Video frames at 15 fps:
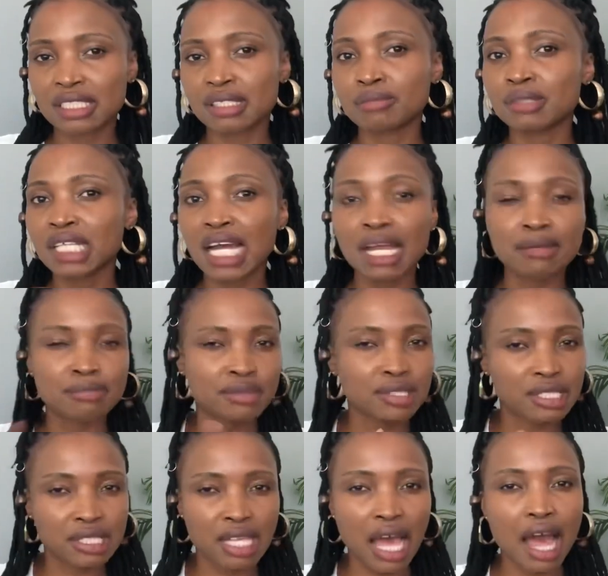sometimes
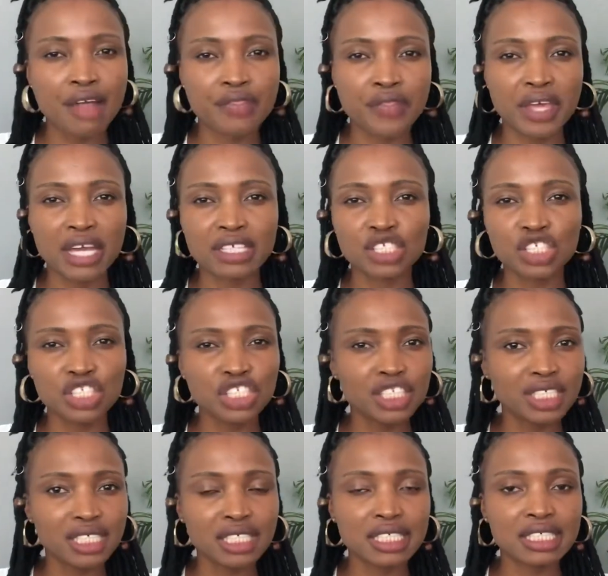their
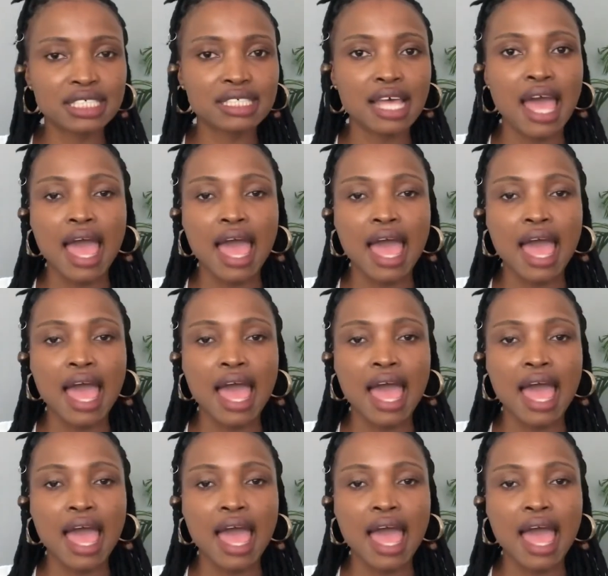t-shirts,